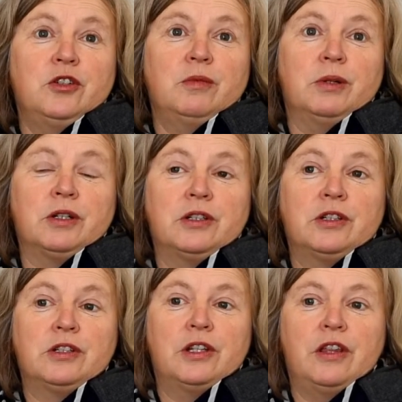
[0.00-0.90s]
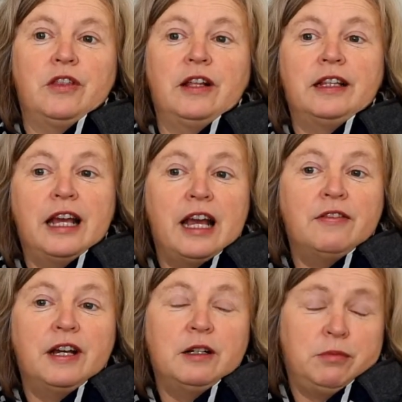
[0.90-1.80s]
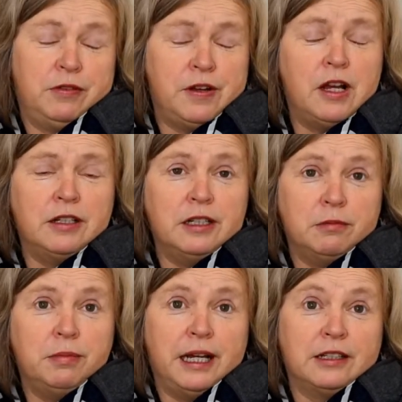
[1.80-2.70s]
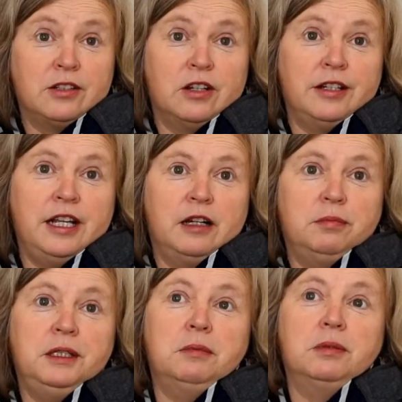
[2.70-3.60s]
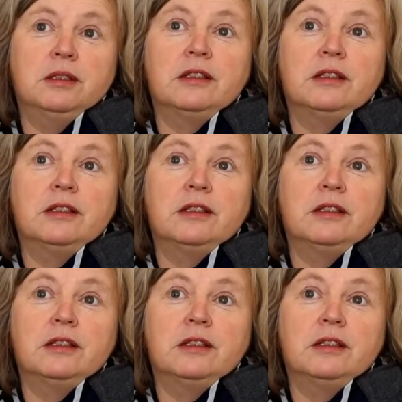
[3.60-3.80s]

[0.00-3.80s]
the books that they have had profound impacts on young people,